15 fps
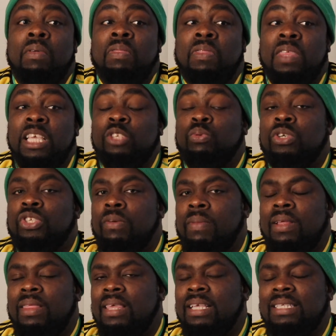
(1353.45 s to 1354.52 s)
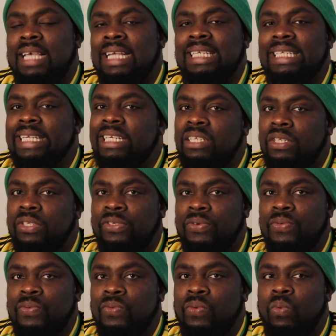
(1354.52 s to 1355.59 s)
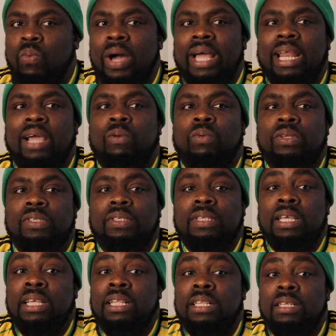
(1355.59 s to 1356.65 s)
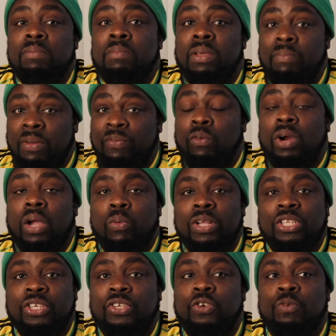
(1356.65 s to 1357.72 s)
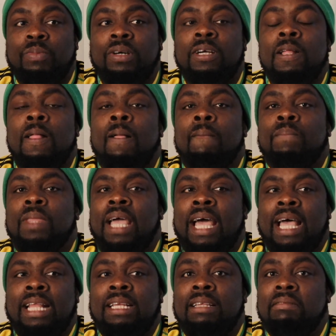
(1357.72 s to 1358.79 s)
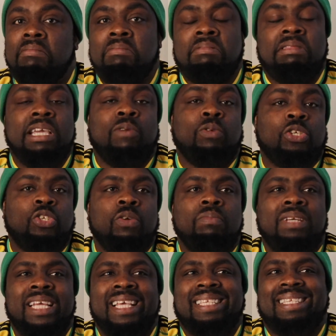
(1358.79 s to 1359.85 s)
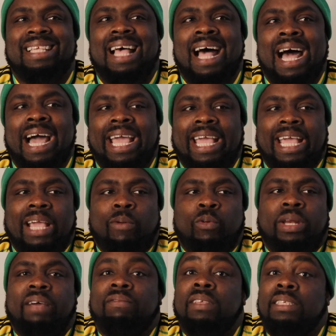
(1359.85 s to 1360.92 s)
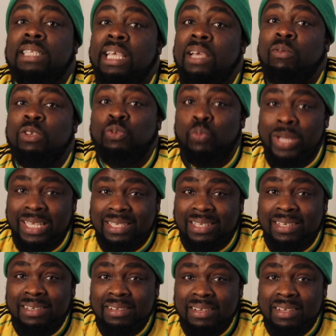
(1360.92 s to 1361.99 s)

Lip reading: These were some of the things I didn't do while I was before I went to Cuba, and there were some days I would have to say was wasted,